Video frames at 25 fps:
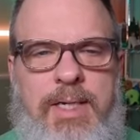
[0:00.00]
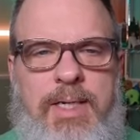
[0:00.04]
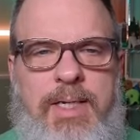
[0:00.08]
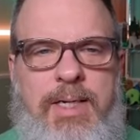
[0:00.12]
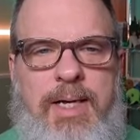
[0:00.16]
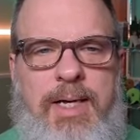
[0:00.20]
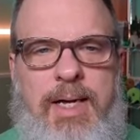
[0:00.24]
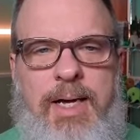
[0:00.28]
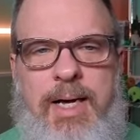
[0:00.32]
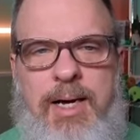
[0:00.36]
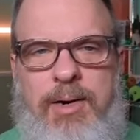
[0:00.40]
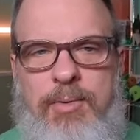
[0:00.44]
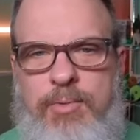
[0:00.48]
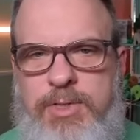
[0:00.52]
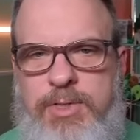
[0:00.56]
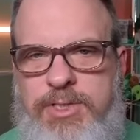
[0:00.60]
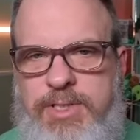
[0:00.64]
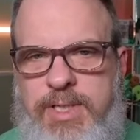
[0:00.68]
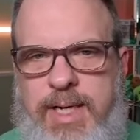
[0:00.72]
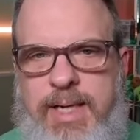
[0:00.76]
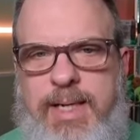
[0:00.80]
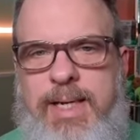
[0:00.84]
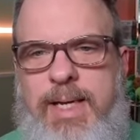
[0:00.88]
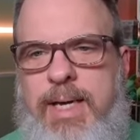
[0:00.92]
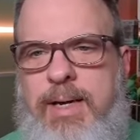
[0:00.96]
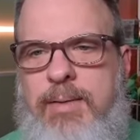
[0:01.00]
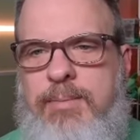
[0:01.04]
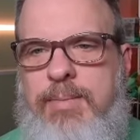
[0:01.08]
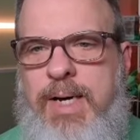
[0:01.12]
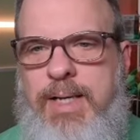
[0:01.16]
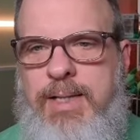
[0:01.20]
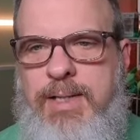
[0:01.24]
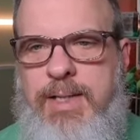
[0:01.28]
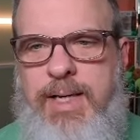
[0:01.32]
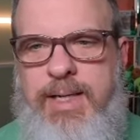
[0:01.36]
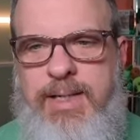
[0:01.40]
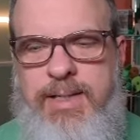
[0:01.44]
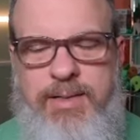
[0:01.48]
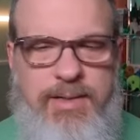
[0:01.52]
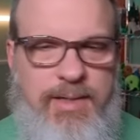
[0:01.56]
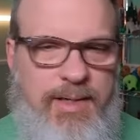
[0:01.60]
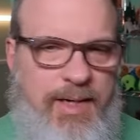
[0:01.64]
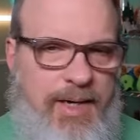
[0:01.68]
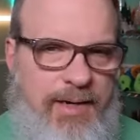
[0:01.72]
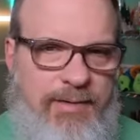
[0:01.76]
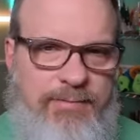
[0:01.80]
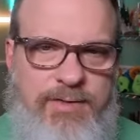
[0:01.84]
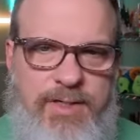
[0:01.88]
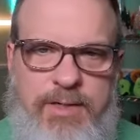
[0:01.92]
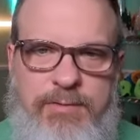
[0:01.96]
uh, which I am. I like, uh,
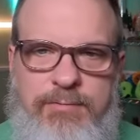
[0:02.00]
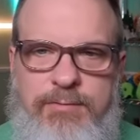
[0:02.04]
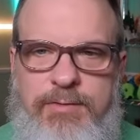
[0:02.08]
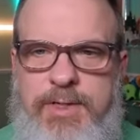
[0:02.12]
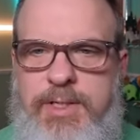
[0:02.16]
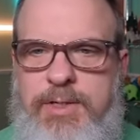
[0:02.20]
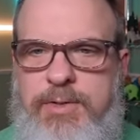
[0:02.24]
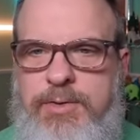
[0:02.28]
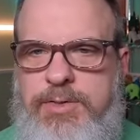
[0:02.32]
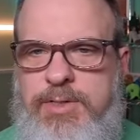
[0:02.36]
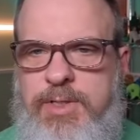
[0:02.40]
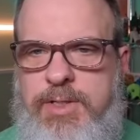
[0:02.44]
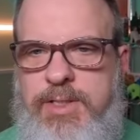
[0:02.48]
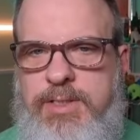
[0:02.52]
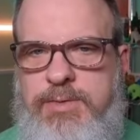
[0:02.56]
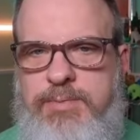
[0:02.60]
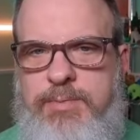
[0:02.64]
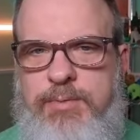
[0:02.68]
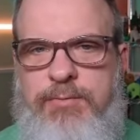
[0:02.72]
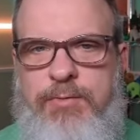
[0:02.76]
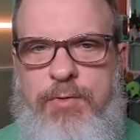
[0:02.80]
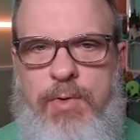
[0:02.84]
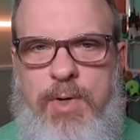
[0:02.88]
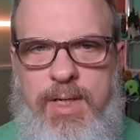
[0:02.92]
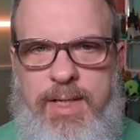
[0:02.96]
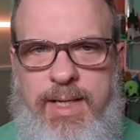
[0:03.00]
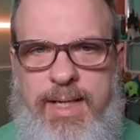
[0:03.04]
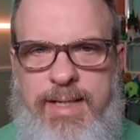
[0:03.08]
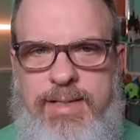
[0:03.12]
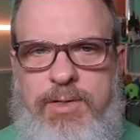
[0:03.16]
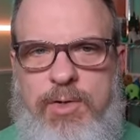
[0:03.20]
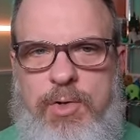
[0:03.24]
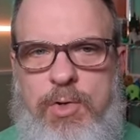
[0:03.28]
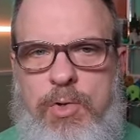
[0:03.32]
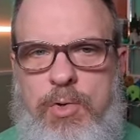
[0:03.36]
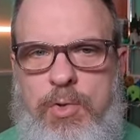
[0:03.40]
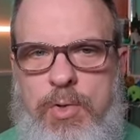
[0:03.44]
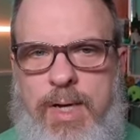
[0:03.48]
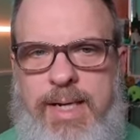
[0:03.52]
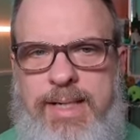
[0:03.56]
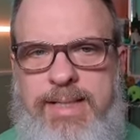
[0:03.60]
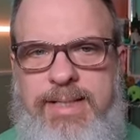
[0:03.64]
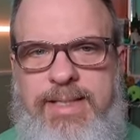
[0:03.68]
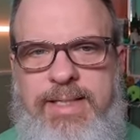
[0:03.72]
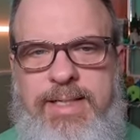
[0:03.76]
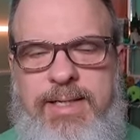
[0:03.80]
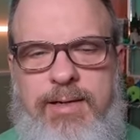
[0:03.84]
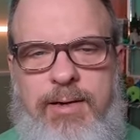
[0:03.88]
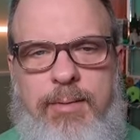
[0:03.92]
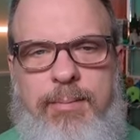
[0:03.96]
I've done videos on this before. I like the whole
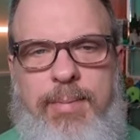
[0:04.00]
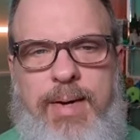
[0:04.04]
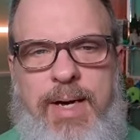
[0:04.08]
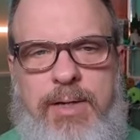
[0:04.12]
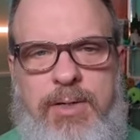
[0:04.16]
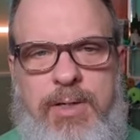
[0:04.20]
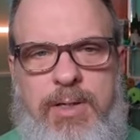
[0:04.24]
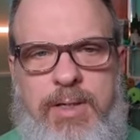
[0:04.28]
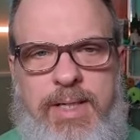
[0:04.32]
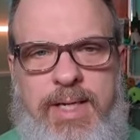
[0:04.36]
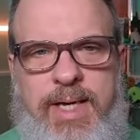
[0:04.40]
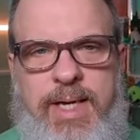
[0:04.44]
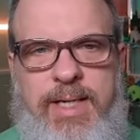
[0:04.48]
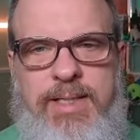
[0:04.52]
idea about Arcade